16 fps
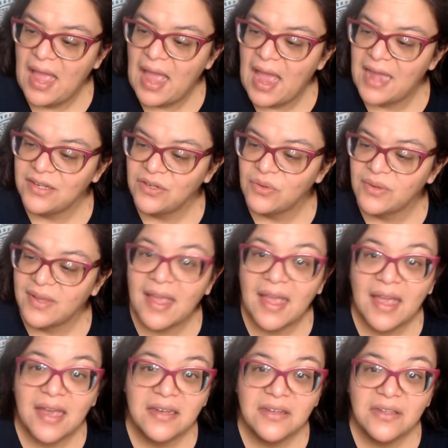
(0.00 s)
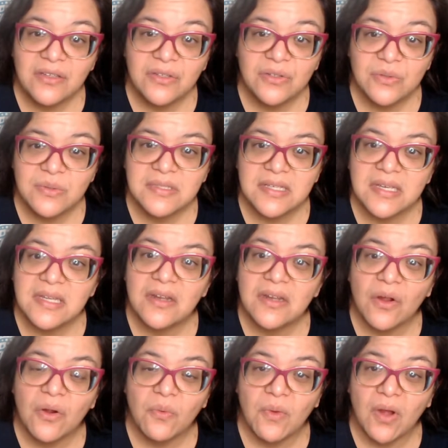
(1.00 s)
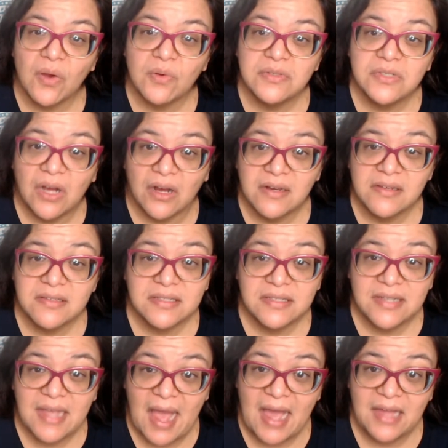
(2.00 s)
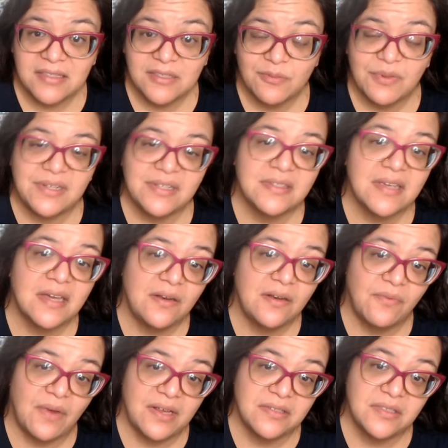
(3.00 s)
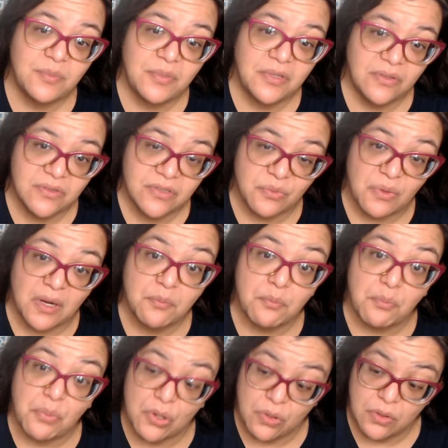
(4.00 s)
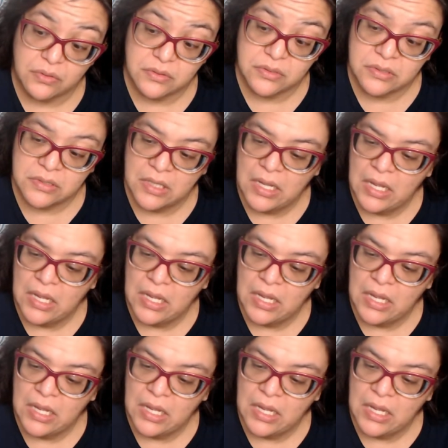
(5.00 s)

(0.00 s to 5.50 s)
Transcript: And you can use it around dogs and cats, but it's not advised to be used around birds.